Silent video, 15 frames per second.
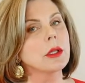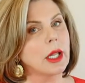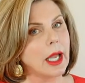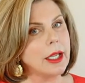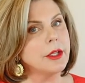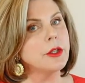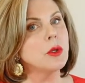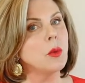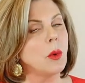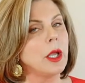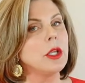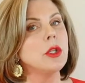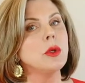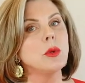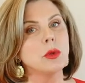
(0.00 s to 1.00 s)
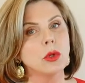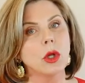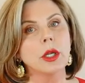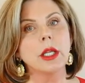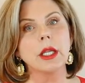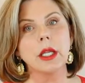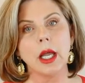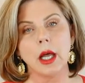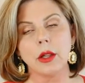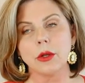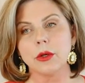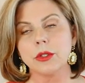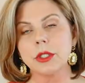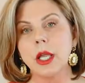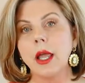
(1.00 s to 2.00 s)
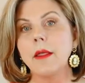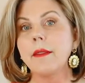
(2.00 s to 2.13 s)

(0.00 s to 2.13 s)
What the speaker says: like the way you look in colors